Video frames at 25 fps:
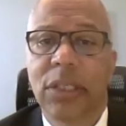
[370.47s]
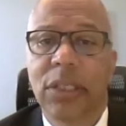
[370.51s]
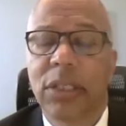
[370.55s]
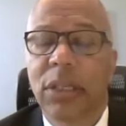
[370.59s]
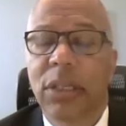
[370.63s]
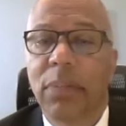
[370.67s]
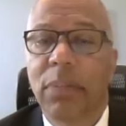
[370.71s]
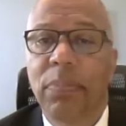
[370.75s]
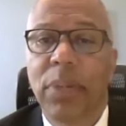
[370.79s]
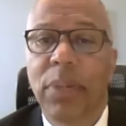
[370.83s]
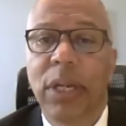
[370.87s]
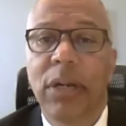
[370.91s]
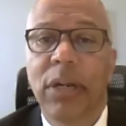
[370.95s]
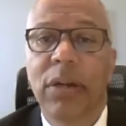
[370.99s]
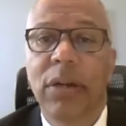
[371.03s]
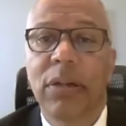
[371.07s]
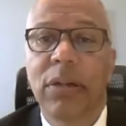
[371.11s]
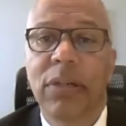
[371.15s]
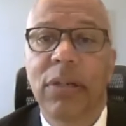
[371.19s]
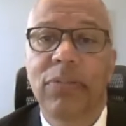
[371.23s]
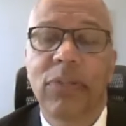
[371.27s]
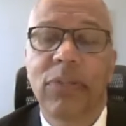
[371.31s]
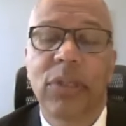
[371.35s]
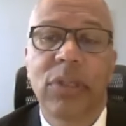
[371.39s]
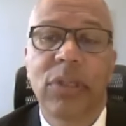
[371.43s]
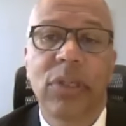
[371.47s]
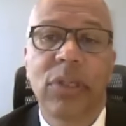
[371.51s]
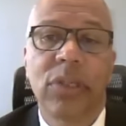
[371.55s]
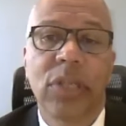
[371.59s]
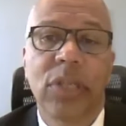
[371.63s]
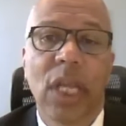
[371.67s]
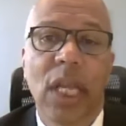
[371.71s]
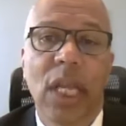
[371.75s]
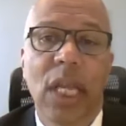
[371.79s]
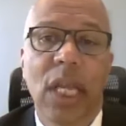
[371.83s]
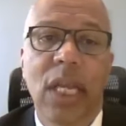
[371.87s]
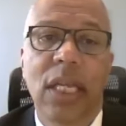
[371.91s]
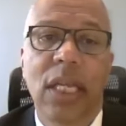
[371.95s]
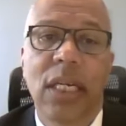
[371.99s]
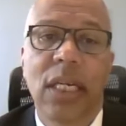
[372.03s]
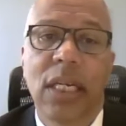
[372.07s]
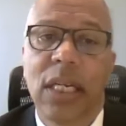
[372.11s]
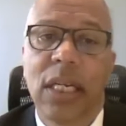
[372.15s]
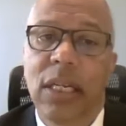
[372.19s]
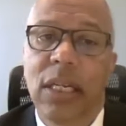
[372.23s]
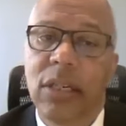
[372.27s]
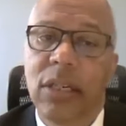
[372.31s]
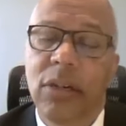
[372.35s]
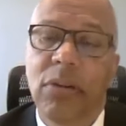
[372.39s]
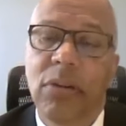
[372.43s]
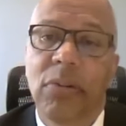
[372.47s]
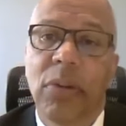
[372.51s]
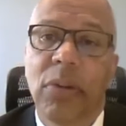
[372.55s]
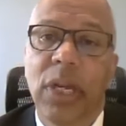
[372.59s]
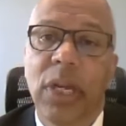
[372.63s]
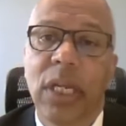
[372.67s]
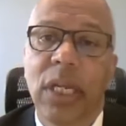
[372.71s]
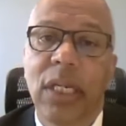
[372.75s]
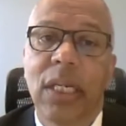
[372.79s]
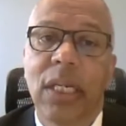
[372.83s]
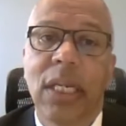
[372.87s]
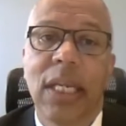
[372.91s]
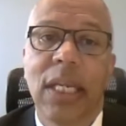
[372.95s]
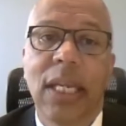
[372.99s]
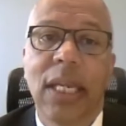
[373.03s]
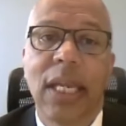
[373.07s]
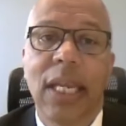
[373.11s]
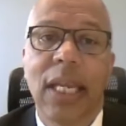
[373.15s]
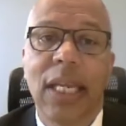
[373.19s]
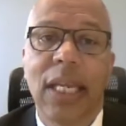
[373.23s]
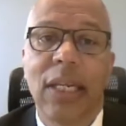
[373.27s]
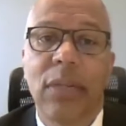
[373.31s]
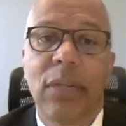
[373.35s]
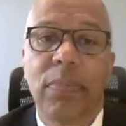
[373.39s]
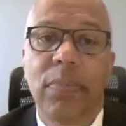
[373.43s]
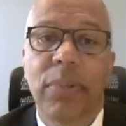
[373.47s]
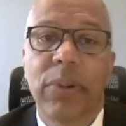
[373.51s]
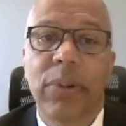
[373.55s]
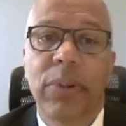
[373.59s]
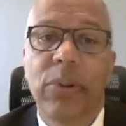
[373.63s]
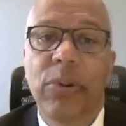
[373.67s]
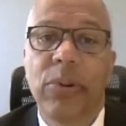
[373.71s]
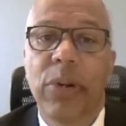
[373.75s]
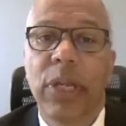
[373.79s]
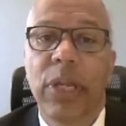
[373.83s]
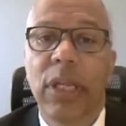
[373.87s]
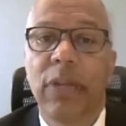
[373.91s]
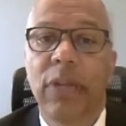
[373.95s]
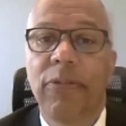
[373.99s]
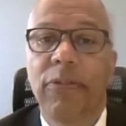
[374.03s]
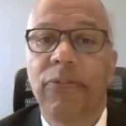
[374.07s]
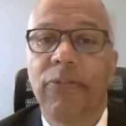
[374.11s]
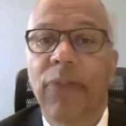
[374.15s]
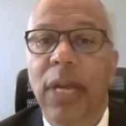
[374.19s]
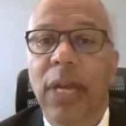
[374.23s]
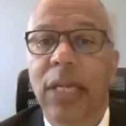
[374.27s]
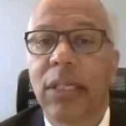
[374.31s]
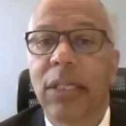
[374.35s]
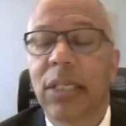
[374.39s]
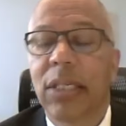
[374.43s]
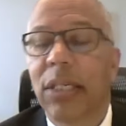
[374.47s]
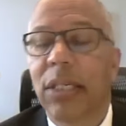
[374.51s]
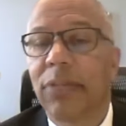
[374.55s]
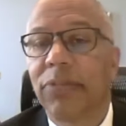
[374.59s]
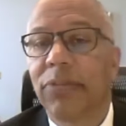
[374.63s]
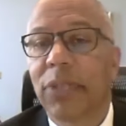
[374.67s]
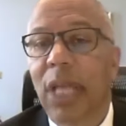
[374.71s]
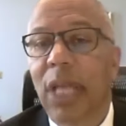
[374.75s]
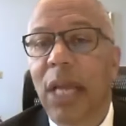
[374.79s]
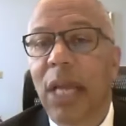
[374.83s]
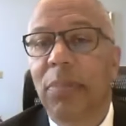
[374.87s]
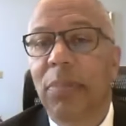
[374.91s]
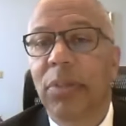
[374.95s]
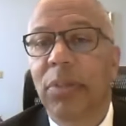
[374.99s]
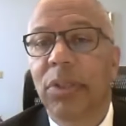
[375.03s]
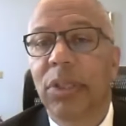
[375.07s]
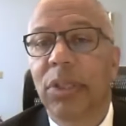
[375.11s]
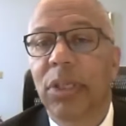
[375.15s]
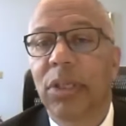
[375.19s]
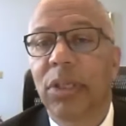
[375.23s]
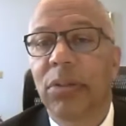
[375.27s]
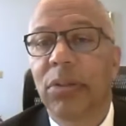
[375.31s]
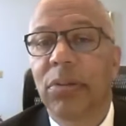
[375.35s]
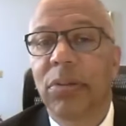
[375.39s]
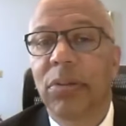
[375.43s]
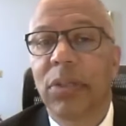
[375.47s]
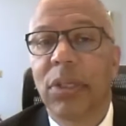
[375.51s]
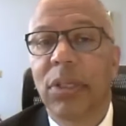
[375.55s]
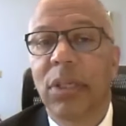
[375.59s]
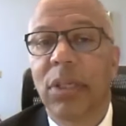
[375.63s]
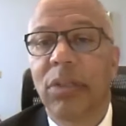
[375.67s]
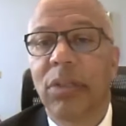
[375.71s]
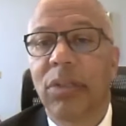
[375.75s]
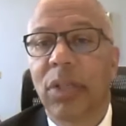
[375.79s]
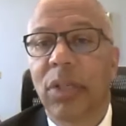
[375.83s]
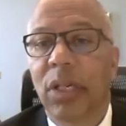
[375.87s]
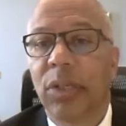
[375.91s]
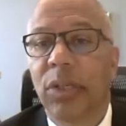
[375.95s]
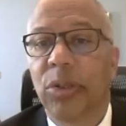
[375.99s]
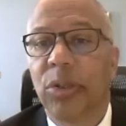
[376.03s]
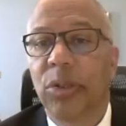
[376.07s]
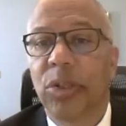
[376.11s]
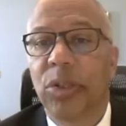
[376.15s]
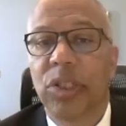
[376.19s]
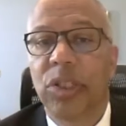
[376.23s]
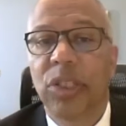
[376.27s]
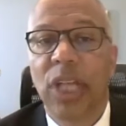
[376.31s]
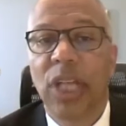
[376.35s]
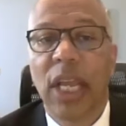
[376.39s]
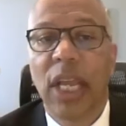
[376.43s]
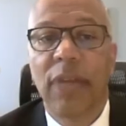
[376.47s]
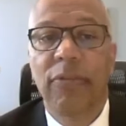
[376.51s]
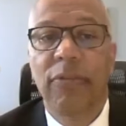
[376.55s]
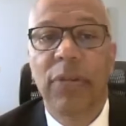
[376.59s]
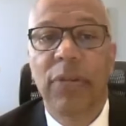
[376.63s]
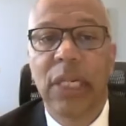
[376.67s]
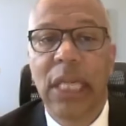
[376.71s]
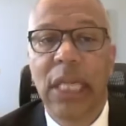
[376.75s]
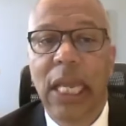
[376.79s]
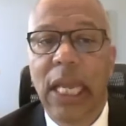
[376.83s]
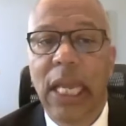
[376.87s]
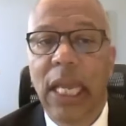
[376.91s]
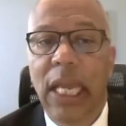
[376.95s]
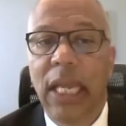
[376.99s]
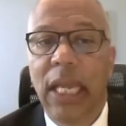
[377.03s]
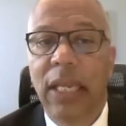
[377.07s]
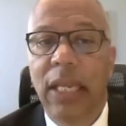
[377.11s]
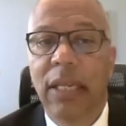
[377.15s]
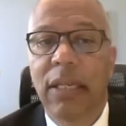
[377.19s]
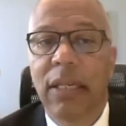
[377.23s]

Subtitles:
It's imperative to design and integrate and deploy effective cybersecurity solutions every day.